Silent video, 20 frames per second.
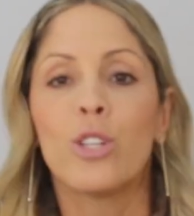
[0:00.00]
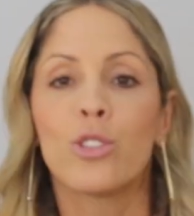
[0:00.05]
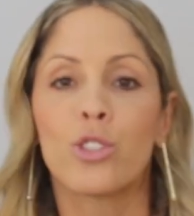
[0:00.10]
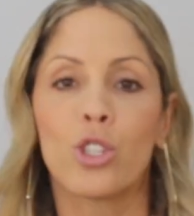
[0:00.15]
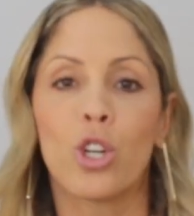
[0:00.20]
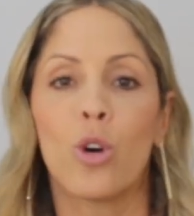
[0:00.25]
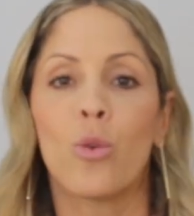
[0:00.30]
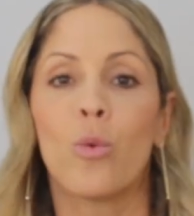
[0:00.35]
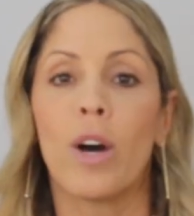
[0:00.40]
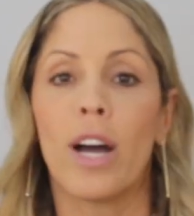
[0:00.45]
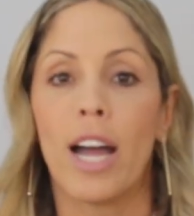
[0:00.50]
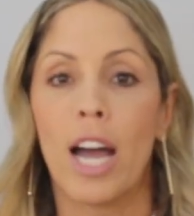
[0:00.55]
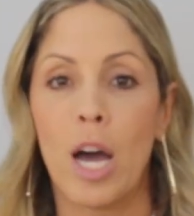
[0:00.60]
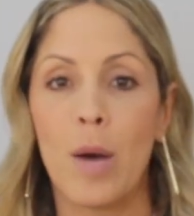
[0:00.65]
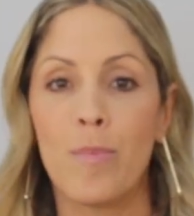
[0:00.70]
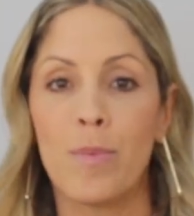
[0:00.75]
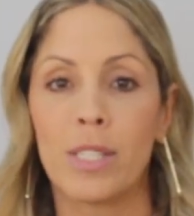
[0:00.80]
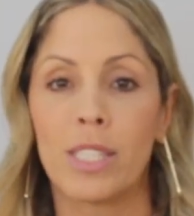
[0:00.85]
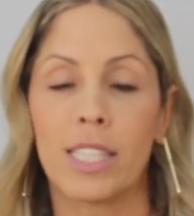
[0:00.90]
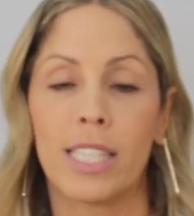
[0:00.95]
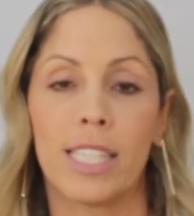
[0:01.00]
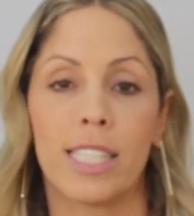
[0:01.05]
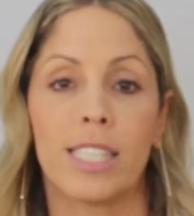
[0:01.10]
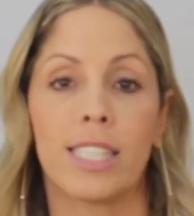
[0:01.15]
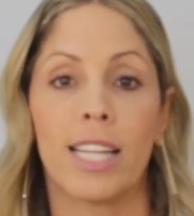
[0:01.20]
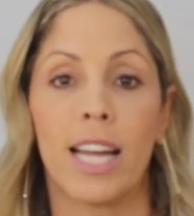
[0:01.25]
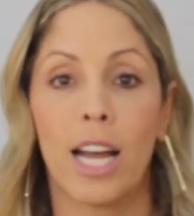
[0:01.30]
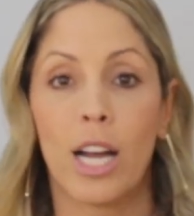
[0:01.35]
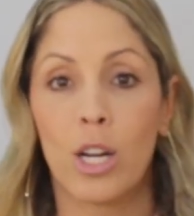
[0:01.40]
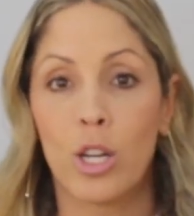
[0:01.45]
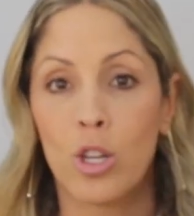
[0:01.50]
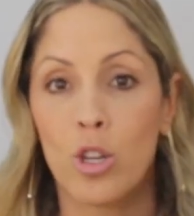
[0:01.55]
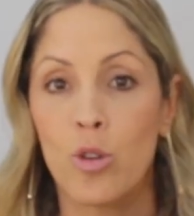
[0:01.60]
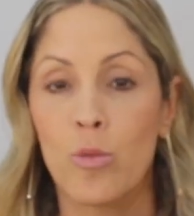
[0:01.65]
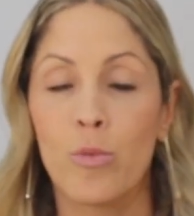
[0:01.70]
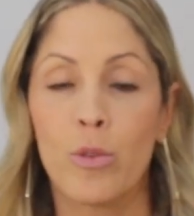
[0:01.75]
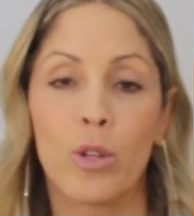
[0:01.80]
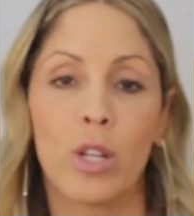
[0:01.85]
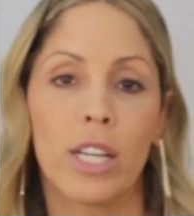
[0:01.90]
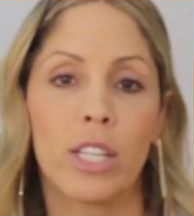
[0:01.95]
So what happens is that
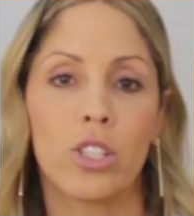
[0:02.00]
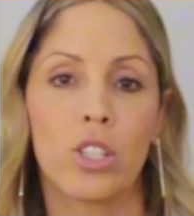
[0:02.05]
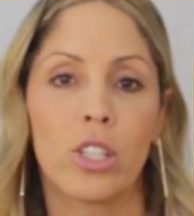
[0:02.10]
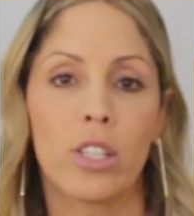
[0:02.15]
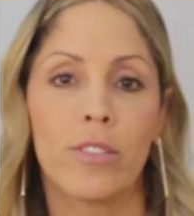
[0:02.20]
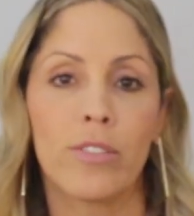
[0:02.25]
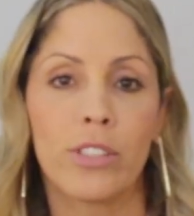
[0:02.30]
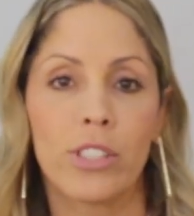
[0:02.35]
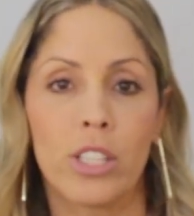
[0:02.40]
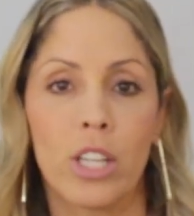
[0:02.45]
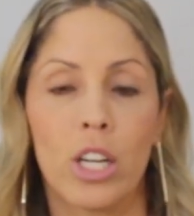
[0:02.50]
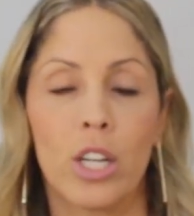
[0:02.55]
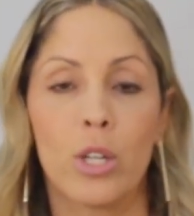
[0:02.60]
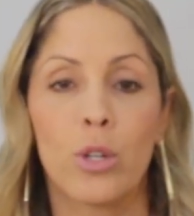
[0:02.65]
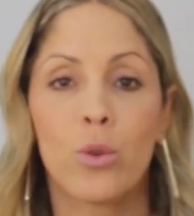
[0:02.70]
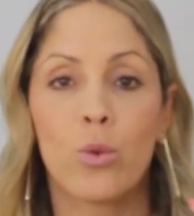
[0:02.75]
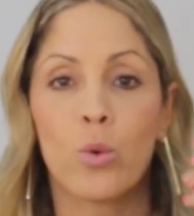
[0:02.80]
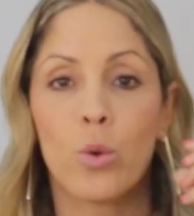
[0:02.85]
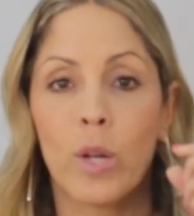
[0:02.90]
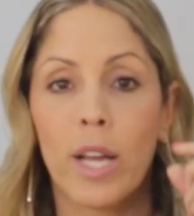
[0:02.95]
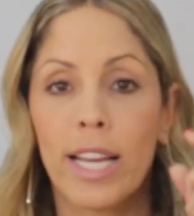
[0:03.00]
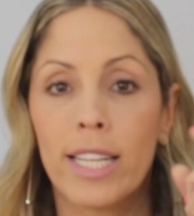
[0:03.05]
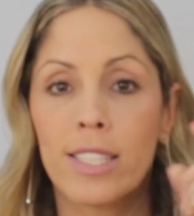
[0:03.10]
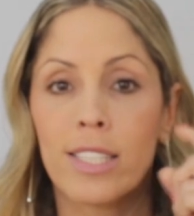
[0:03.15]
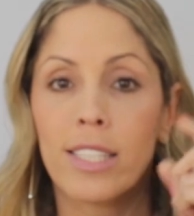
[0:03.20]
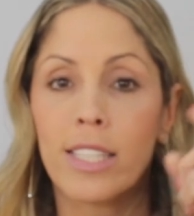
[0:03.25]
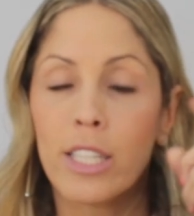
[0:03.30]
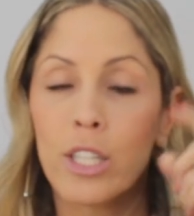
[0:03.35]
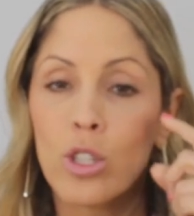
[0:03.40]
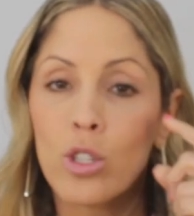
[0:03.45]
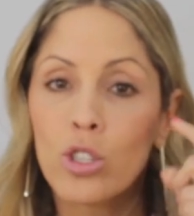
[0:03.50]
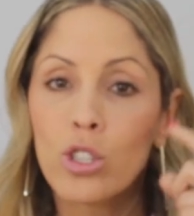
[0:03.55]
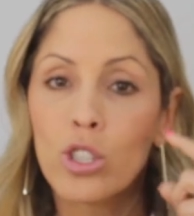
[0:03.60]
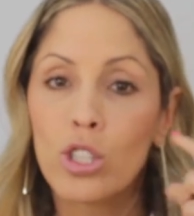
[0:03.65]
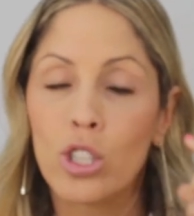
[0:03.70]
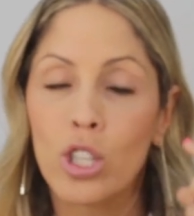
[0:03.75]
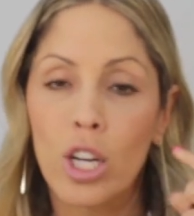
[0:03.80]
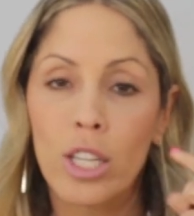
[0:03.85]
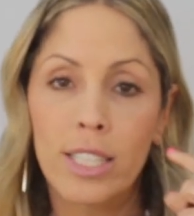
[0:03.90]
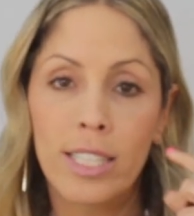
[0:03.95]
accumulation of sun creates little
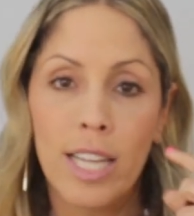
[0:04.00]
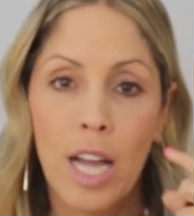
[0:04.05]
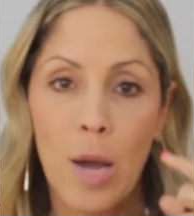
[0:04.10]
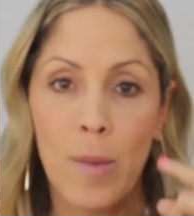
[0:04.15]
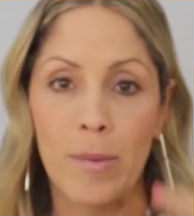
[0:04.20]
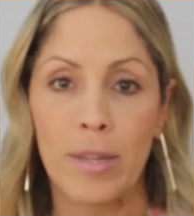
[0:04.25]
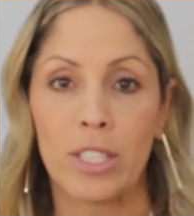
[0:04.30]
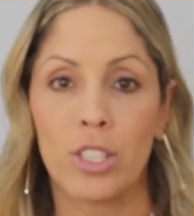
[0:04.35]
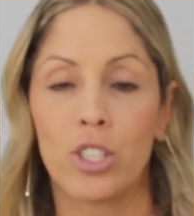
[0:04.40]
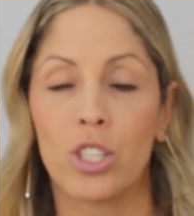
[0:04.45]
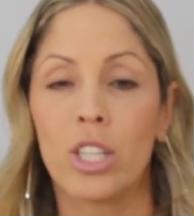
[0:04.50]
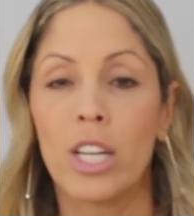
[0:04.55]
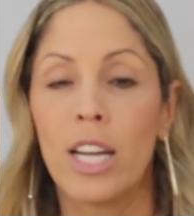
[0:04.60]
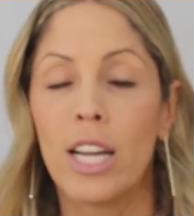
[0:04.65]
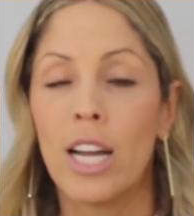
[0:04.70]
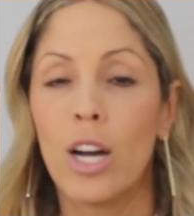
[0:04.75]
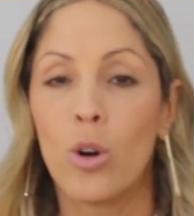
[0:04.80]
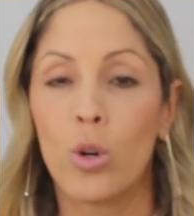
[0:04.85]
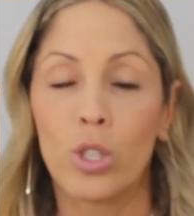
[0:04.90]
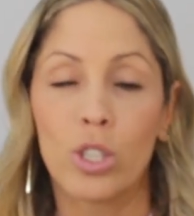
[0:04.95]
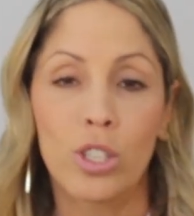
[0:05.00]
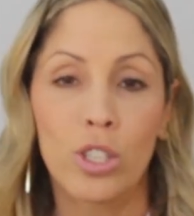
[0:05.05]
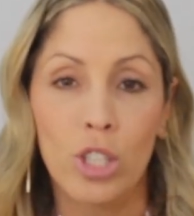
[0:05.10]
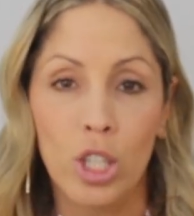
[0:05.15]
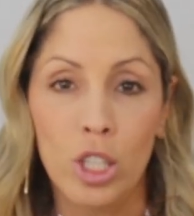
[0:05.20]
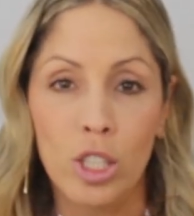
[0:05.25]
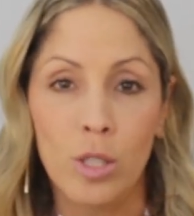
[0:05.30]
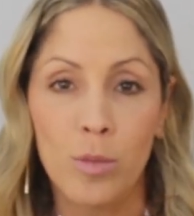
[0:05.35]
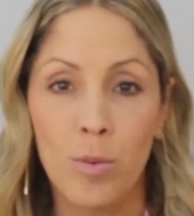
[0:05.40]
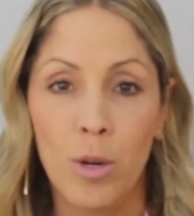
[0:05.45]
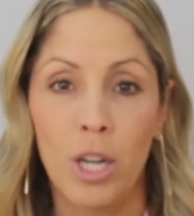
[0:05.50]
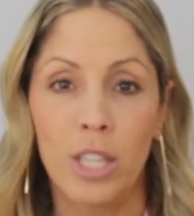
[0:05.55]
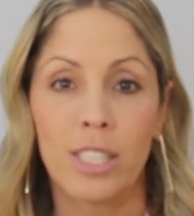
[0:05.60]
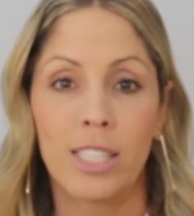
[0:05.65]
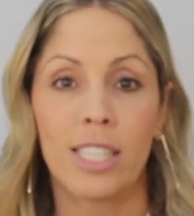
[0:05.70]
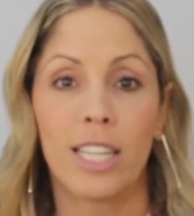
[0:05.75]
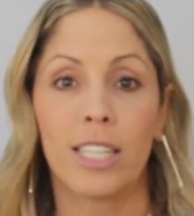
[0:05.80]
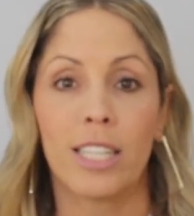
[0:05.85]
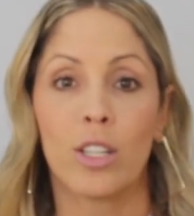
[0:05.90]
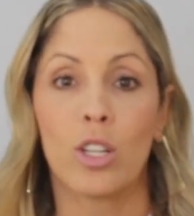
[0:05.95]
sun damage or
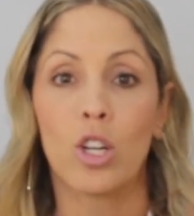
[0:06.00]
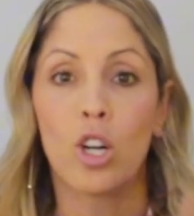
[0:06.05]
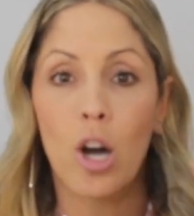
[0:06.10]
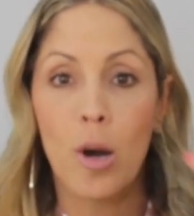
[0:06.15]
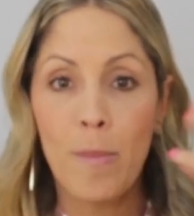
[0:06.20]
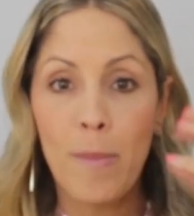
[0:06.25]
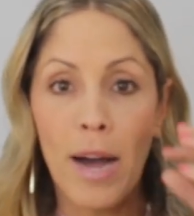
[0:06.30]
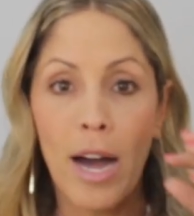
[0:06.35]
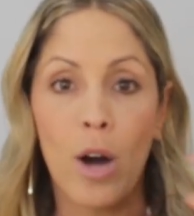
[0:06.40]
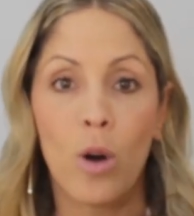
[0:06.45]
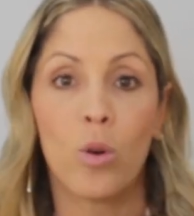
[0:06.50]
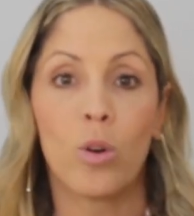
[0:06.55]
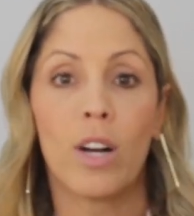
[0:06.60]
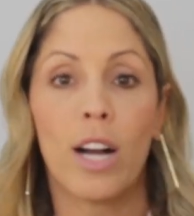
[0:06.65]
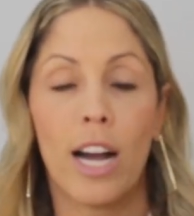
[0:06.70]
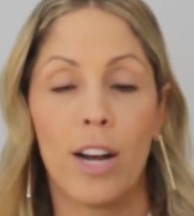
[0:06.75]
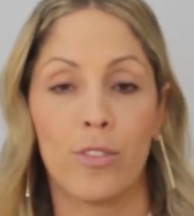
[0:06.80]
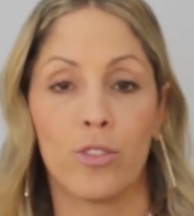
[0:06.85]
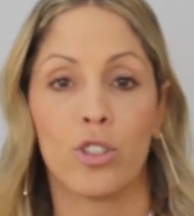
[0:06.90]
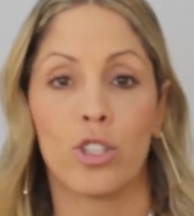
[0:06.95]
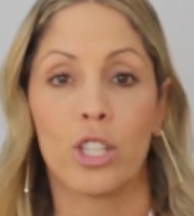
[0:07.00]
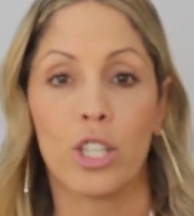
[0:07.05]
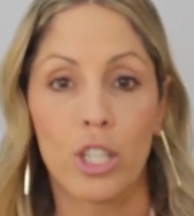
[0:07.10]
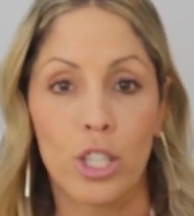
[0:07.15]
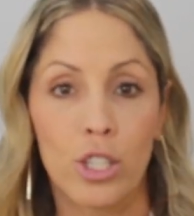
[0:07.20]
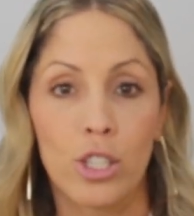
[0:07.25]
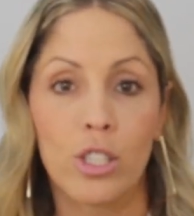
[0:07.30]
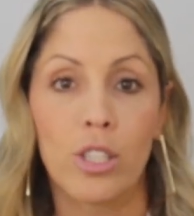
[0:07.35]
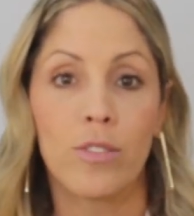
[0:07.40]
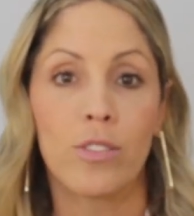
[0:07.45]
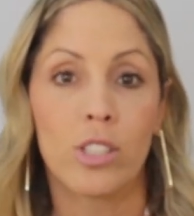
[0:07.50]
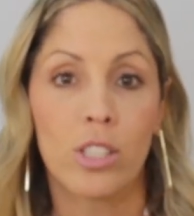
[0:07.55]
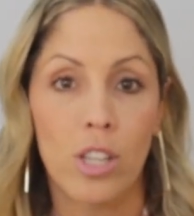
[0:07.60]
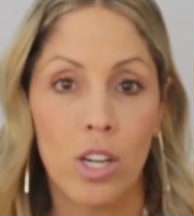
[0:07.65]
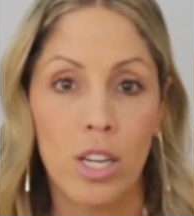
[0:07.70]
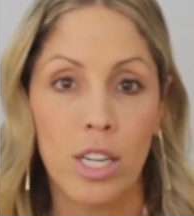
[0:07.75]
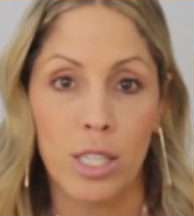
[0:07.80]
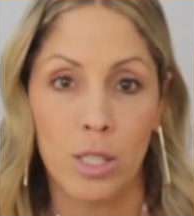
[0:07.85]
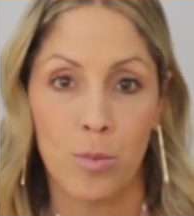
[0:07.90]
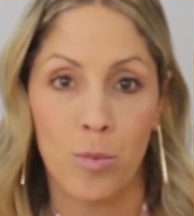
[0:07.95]
sunspots that come out after years of
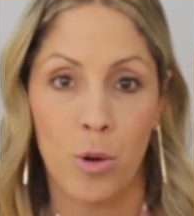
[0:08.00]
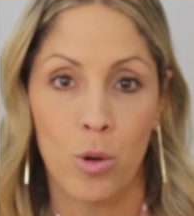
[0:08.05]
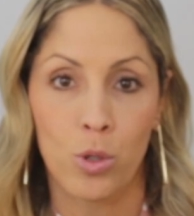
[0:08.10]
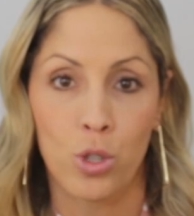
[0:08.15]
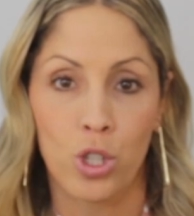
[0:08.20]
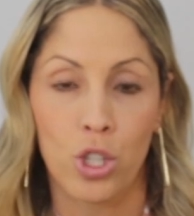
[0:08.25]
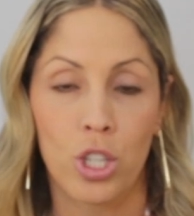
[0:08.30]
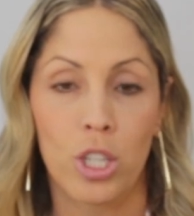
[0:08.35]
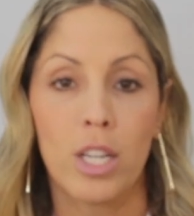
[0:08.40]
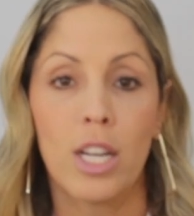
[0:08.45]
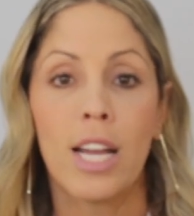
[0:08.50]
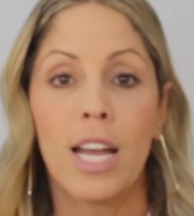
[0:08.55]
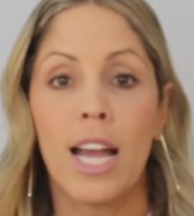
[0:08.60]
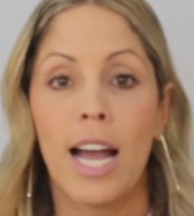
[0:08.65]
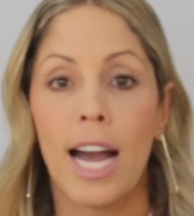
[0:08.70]
sun exposure,